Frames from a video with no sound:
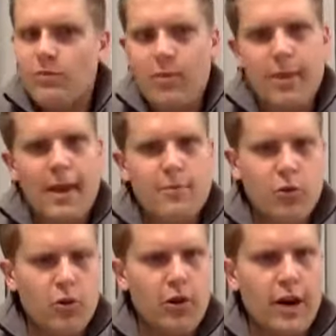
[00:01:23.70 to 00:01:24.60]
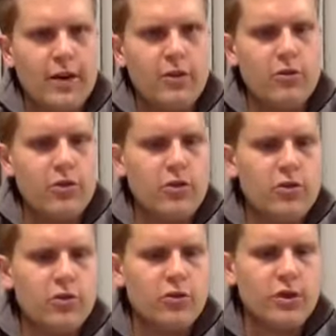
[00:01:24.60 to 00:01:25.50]
importer I don't
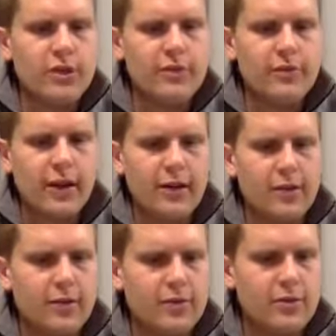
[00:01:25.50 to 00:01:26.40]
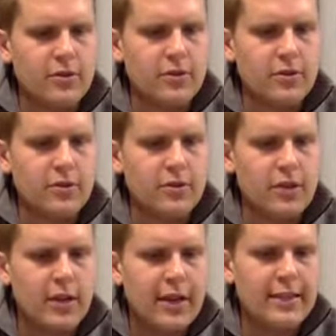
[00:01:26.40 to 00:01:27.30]
usually follow, so
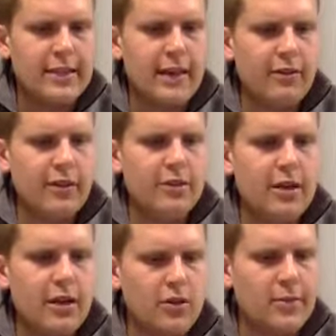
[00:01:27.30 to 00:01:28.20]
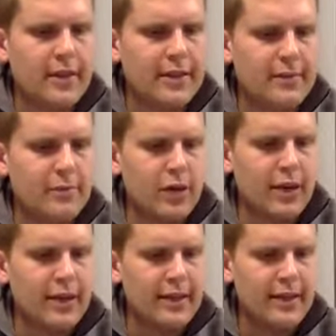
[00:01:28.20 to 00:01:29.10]
it's an Eric Solomon
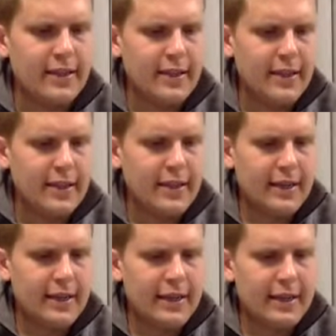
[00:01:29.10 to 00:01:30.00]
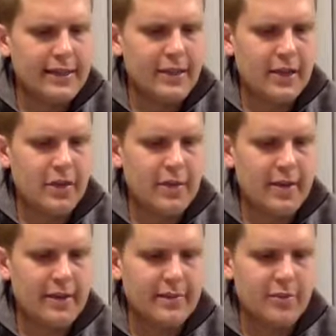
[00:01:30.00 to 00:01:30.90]
brand, so I know he
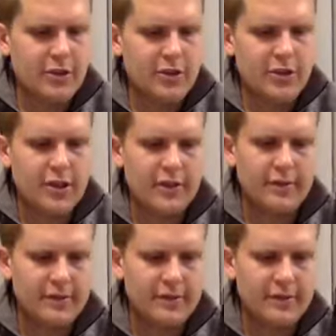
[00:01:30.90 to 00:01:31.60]
makes some good stuff.